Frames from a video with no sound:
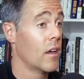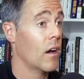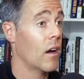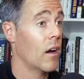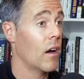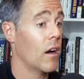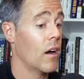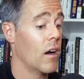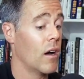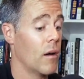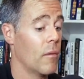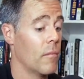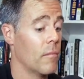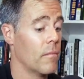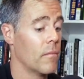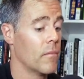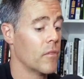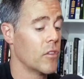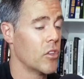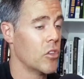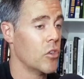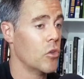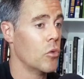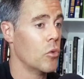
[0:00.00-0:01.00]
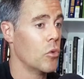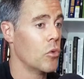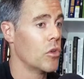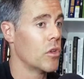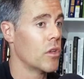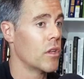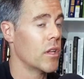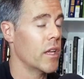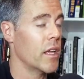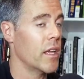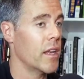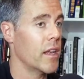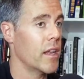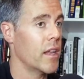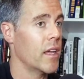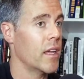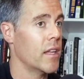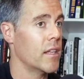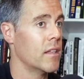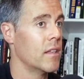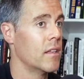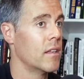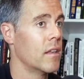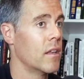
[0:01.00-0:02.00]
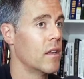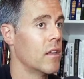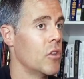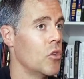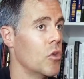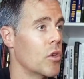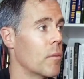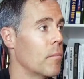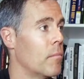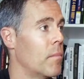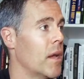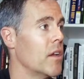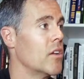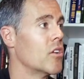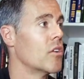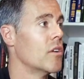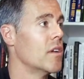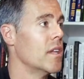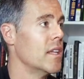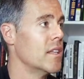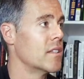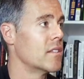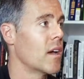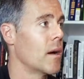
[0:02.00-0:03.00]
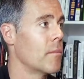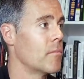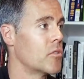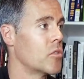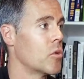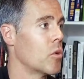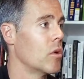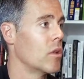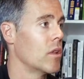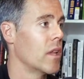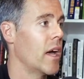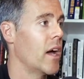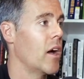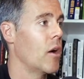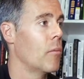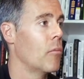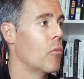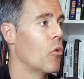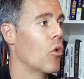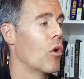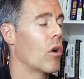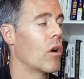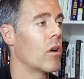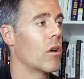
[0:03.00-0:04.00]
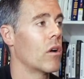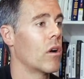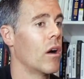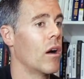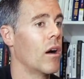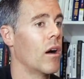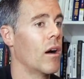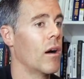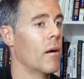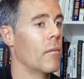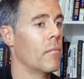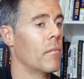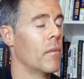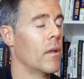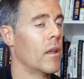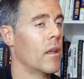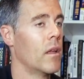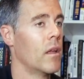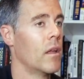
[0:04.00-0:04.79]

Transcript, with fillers: um, you it, it, you can bend your knees up to allow more um,